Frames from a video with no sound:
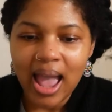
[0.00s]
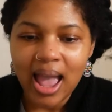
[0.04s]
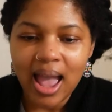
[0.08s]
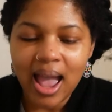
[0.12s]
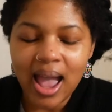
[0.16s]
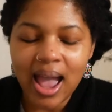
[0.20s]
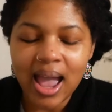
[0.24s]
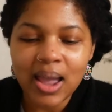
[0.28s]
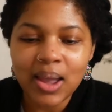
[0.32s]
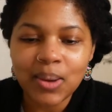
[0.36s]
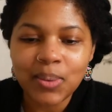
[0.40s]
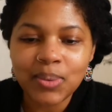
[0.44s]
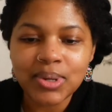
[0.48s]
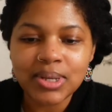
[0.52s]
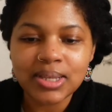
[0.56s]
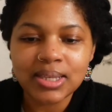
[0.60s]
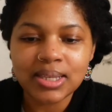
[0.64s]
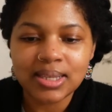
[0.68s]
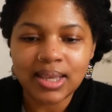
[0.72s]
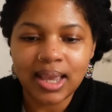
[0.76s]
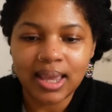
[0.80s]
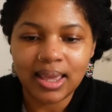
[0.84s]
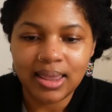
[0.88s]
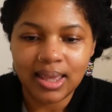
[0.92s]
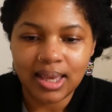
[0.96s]
I will
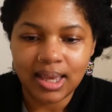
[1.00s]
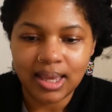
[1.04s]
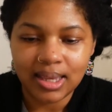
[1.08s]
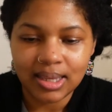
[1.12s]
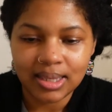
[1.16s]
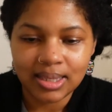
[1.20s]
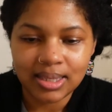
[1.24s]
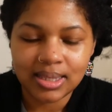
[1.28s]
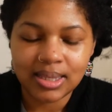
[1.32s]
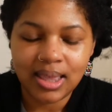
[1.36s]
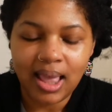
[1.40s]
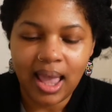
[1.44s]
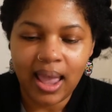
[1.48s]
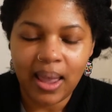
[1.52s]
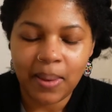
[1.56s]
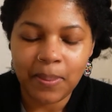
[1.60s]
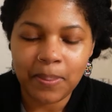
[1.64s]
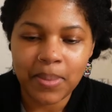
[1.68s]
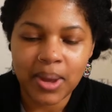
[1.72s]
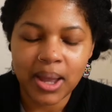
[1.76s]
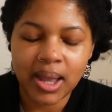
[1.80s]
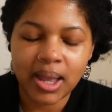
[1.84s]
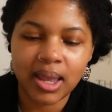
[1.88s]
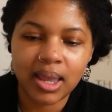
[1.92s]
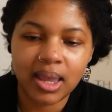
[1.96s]
say this, that
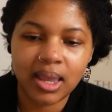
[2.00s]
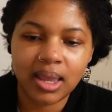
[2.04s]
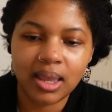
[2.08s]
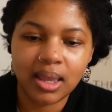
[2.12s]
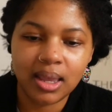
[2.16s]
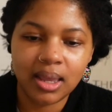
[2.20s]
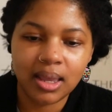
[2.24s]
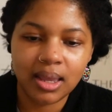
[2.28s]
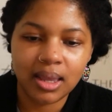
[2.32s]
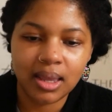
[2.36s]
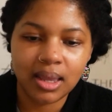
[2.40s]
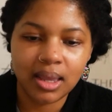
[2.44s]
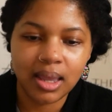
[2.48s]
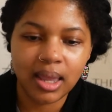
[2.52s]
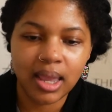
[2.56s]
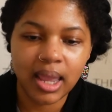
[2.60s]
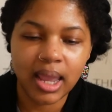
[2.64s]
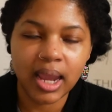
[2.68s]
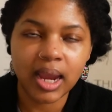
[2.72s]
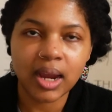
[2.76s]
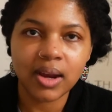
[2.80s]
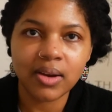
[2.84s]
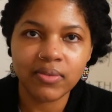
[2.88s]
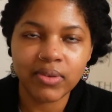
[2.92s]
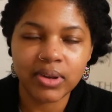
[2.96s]
my
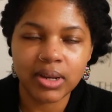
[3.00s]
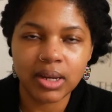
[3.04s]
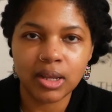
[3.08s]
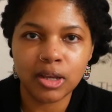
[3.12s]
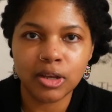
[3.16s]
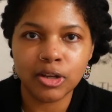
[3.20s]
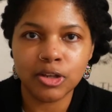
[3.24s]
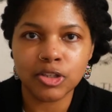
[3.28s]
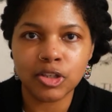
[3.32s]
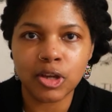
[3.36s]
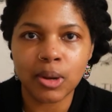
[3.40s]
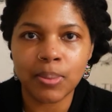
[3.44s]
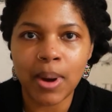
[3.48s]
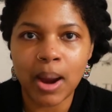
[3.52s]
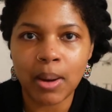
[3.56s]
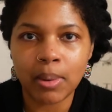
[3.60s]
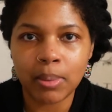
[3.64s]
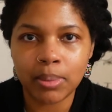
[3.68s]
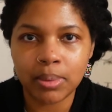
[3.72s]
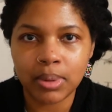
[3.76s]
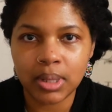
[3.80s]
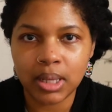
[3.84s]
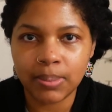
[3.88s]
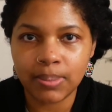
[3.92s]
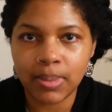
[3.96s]
hair videos are
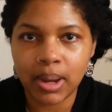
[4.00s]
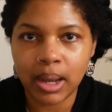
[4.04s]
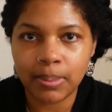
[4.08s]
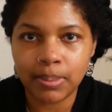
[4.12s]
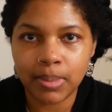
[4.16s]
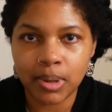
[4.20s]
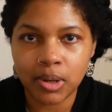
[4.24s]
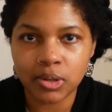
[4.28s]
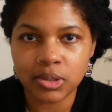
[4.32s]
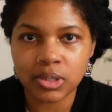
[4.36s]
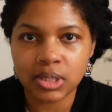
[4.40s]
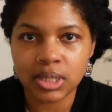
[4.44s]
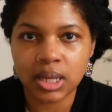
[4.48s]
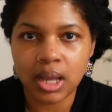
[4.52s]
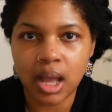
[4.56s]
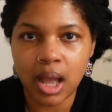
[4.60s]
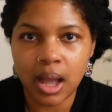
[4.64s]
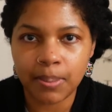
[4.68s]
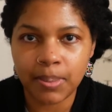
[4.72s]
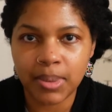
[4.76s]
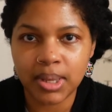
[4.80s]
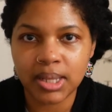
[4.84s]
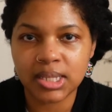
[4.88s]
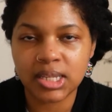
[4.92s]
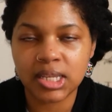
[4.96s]
probably my most
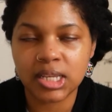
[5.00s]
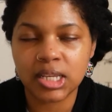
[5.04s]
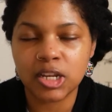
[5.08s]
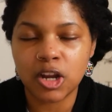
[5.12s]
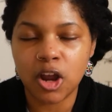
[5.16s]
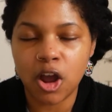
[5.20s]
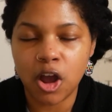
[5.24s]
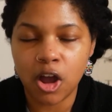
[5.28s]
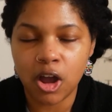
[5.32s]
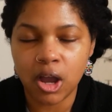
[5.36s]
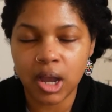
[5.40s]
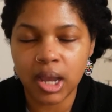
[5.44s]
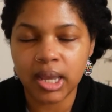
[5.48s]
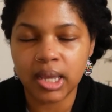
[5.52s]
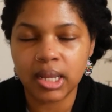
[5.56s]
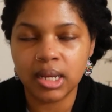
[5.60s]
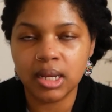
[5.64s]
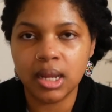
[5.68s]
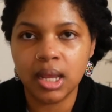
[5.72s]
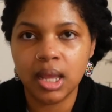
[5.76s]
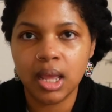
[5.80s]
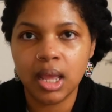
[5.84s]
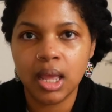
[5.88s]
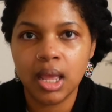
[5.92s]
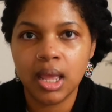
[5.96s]
commented on
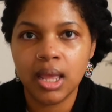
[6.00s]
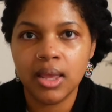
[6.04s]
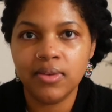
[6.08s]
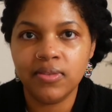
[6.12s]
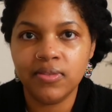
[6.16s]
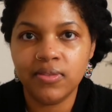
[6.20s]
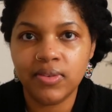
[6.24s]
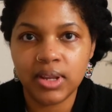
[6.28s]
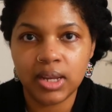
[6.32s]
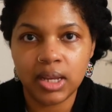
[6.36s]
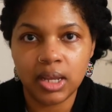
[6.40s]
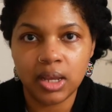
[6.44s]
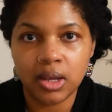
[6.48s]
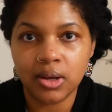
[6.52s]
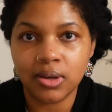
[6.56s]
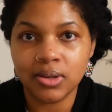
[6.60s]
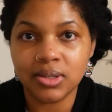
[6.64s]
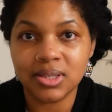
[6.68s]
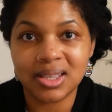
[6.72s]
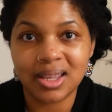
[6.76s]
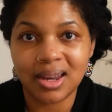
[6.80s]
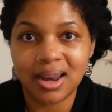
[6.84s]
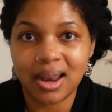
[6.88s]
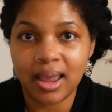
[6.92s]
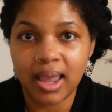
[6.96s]

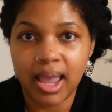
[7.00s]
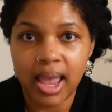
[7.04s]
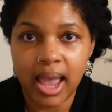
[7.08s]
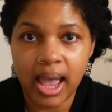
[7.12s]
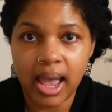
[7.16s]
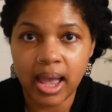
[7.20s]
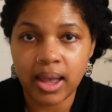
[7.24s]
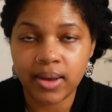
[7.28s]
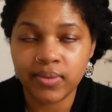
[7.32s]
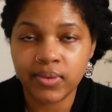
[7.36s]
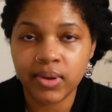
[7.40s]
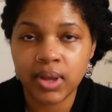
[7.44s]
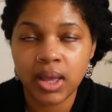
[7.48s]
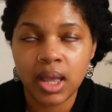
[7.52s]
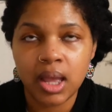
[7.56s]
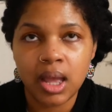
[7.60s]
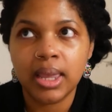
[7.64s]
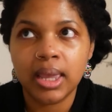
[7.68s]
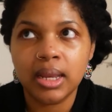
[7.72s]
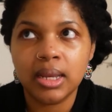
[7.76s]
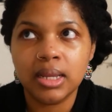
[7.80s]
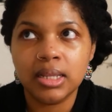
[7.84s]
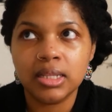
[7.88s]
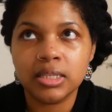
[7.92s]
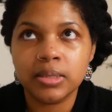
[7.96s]
videos that I have.
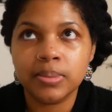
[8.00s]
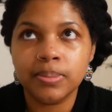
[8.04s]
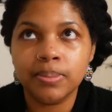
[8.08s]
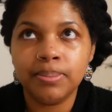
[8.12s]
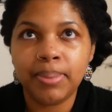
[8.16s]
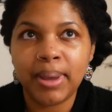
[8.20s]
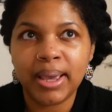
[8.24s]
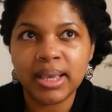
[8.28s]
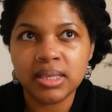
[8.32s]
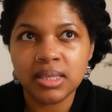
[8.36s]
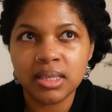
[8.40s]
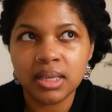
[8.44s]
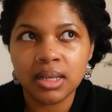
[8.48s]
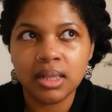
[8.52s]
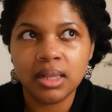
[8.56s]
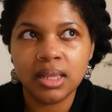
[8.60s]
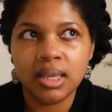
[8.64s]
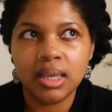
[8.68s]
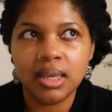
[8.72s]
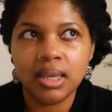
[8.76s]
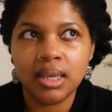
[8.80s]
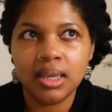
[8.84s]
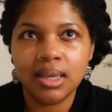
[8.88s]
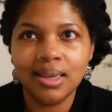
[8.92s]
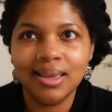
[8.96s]
And it's
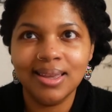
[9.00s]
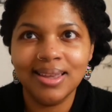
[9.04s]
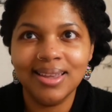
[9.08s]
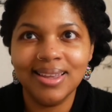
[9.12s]
basically,